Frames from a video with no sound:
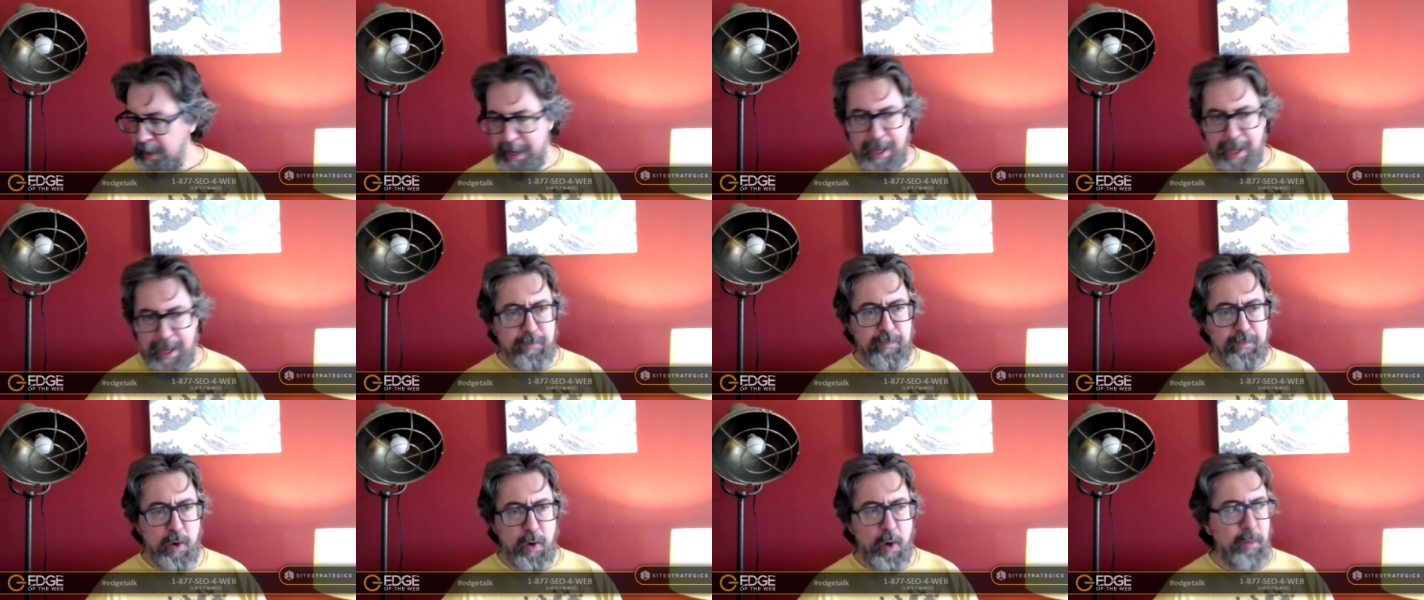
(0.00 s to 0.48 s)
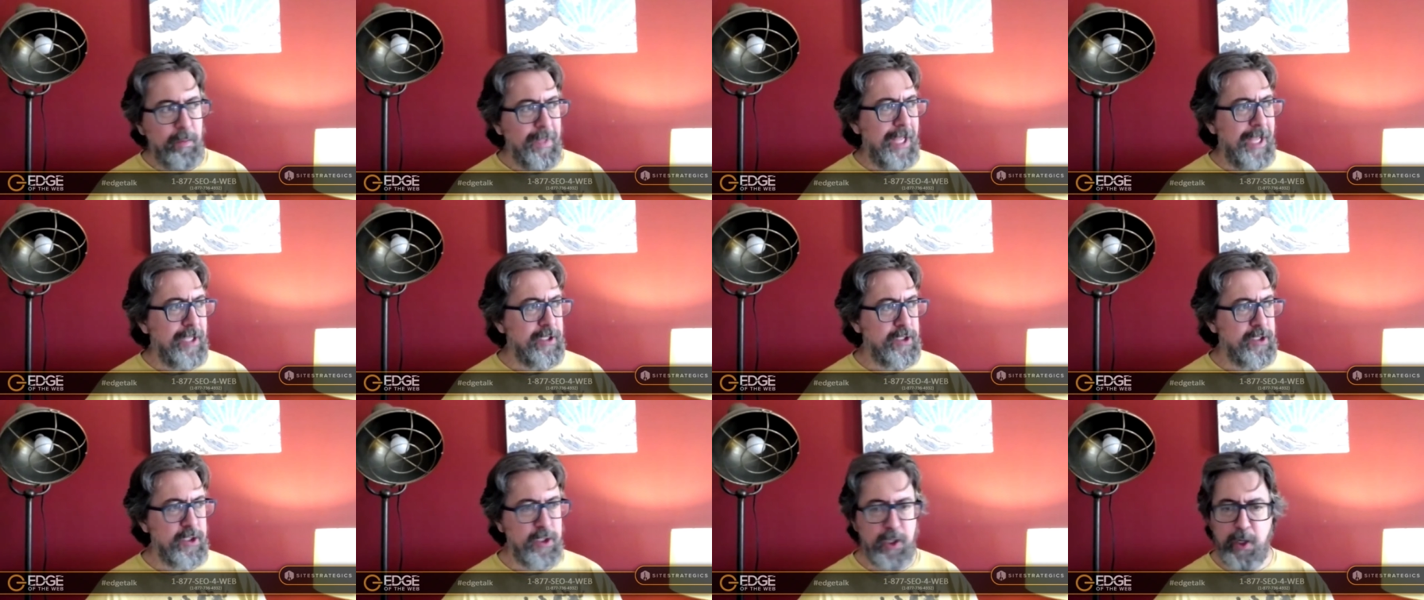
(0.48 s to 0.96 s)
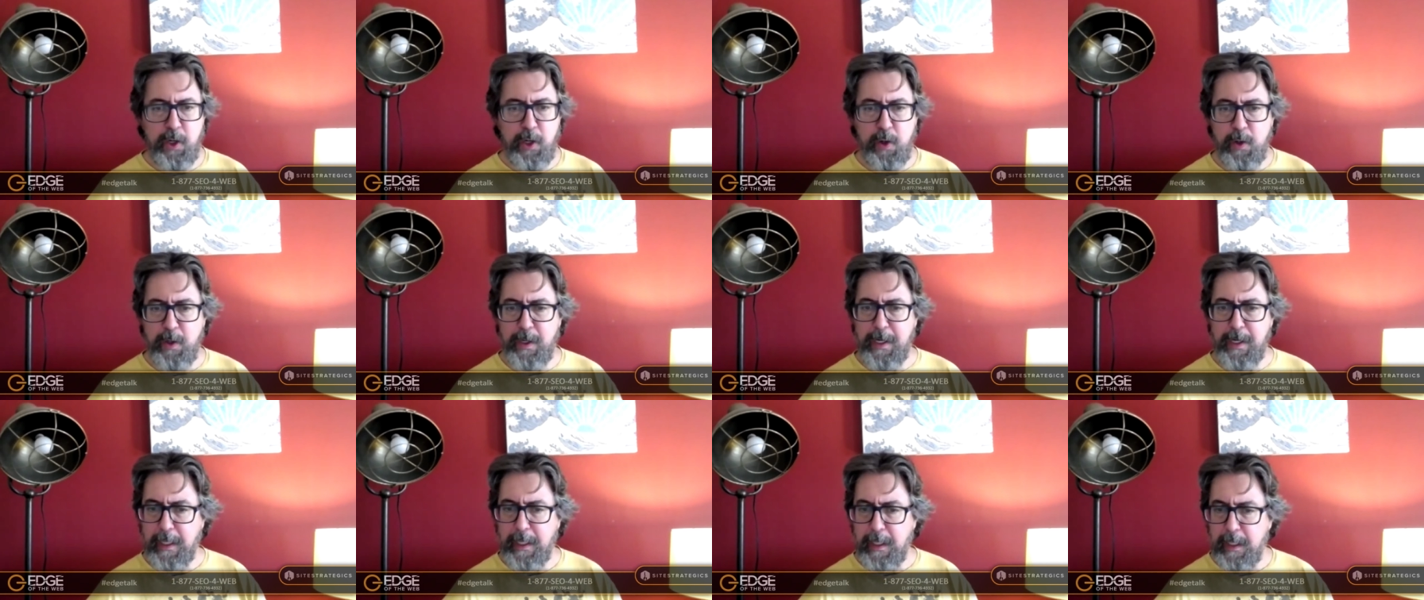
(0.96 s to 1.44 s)
head of Homeland
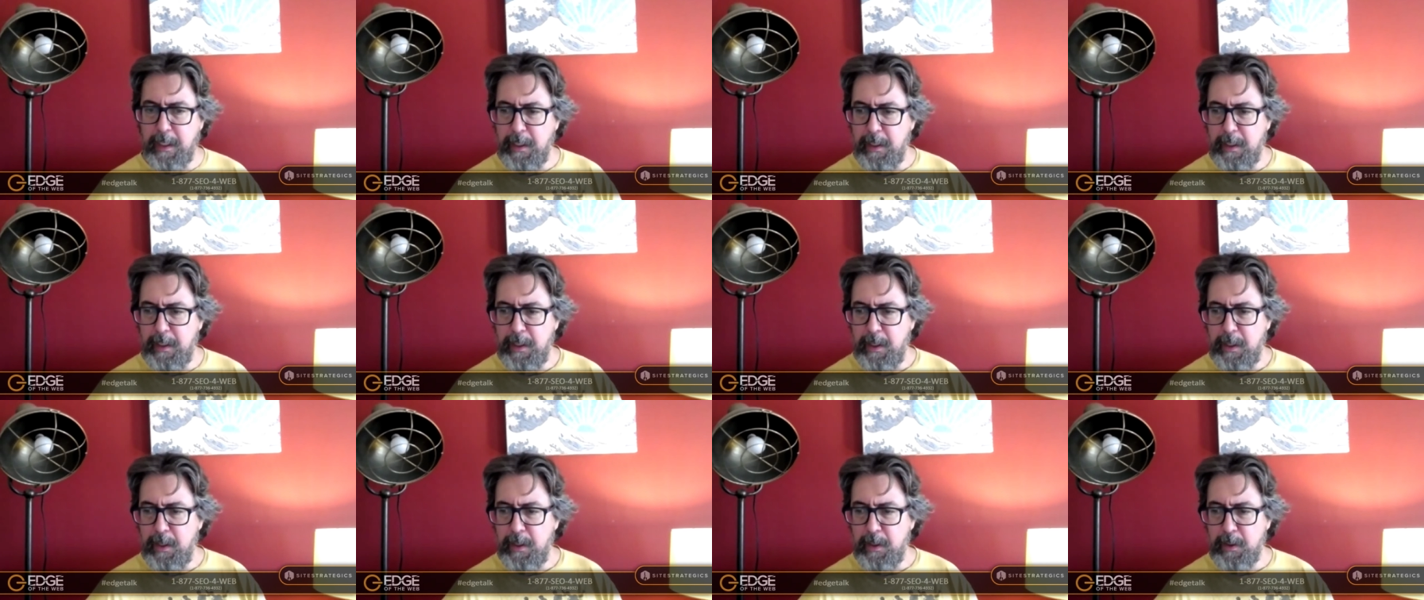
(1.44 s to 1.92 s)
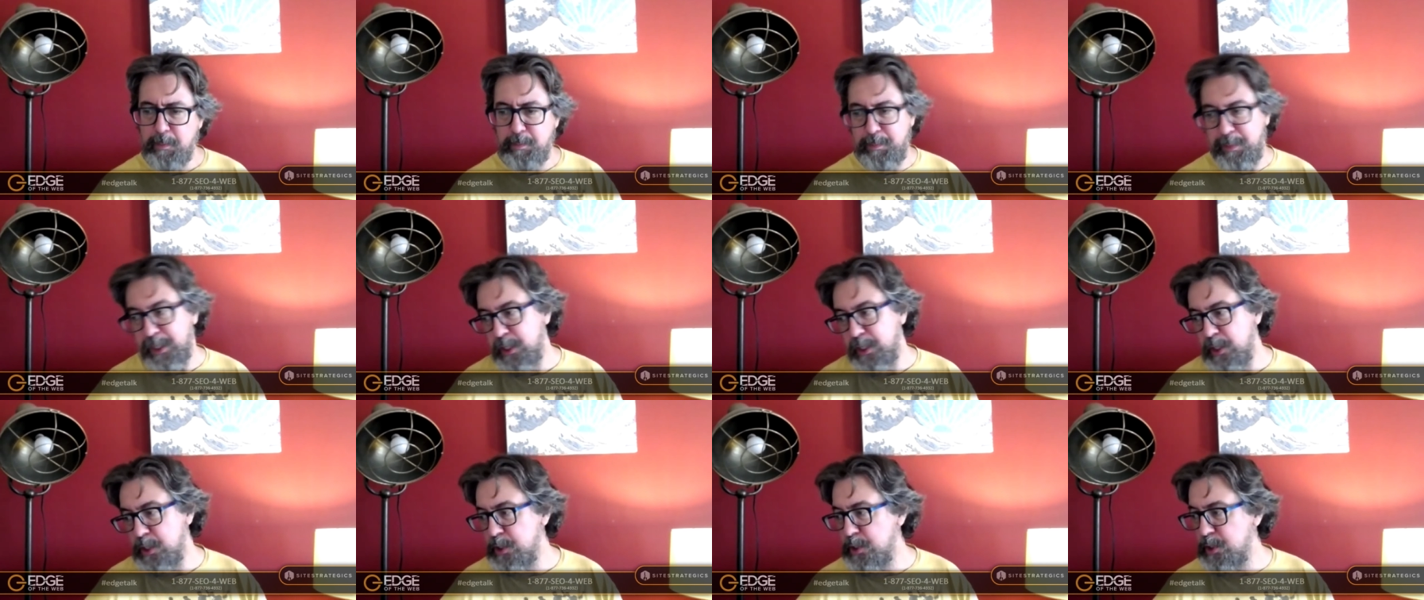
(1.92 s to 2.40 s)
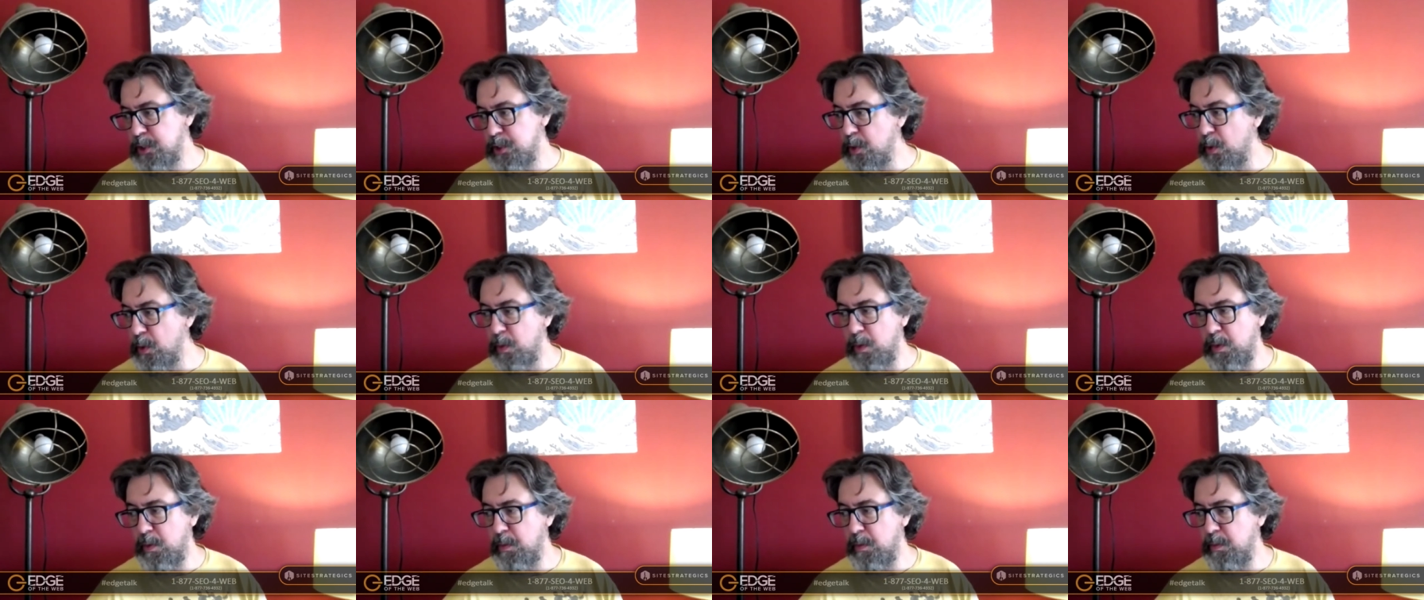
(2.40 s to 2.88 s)
Security because
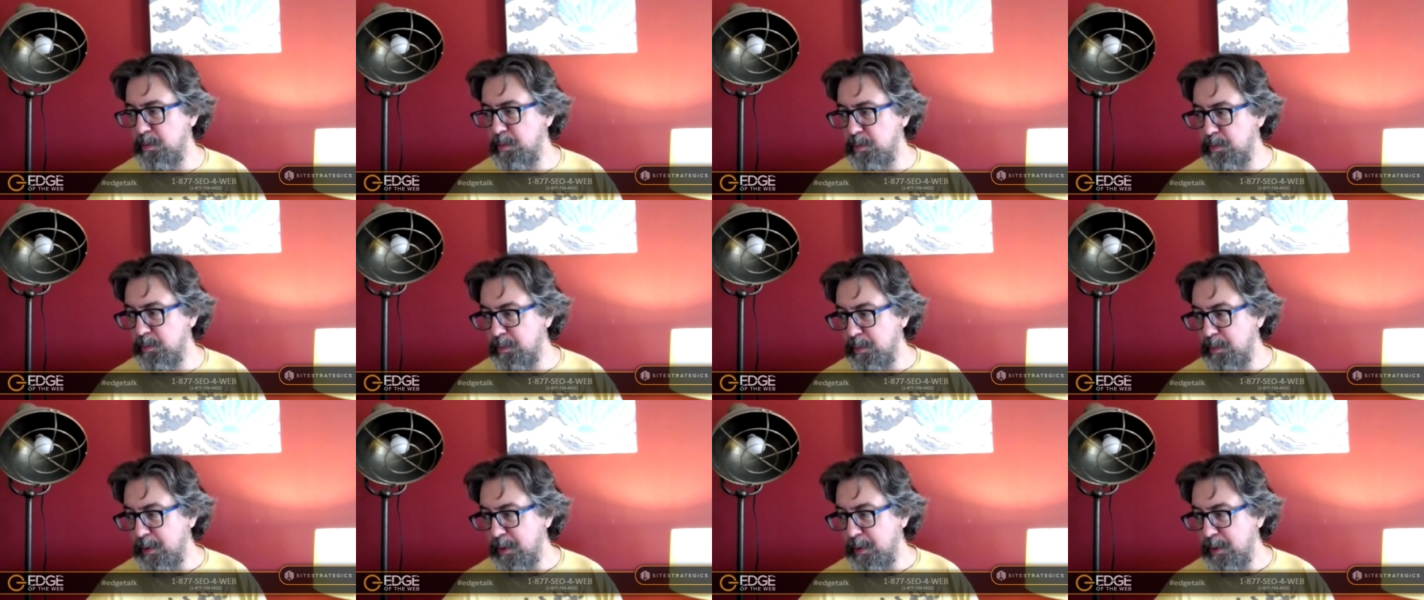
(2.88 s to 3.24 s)
there were